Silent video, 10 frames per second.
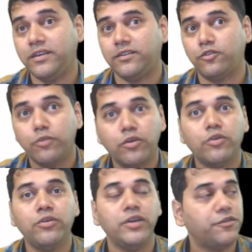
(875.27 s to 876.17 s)

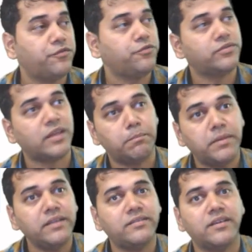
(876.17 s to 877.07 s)
tomorrow if
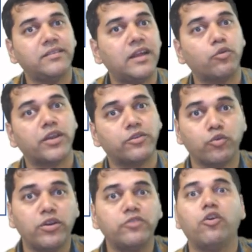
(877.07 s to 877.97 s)
somebody says that, okay,
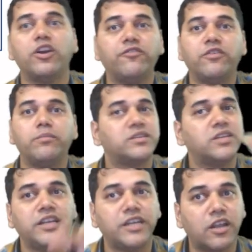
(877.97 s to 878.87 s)
so-and-so audit firm has
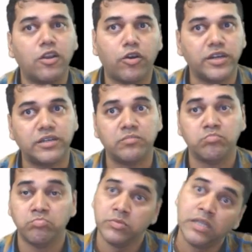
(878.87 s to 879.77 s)
done internal audit,
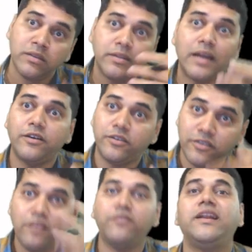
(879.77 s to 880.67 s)
that
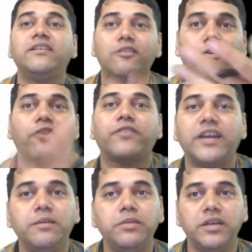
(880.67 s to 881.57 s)
itself lends a lot of
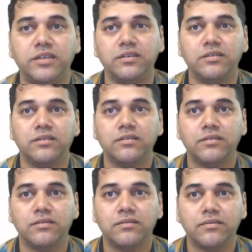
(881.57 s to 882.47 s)
credibility.
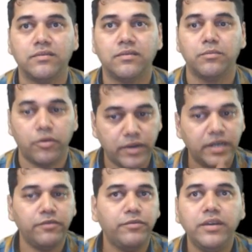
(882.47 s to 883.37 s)

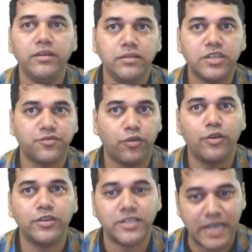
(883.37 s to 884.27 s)
Provided we just follow
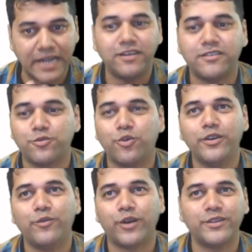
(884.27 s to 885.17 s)
the standards told,
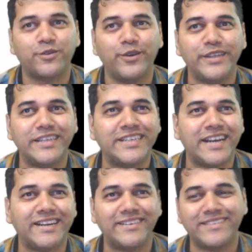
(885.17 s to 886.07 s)
what is told in the
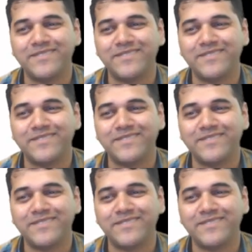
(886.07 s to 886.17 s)
standard.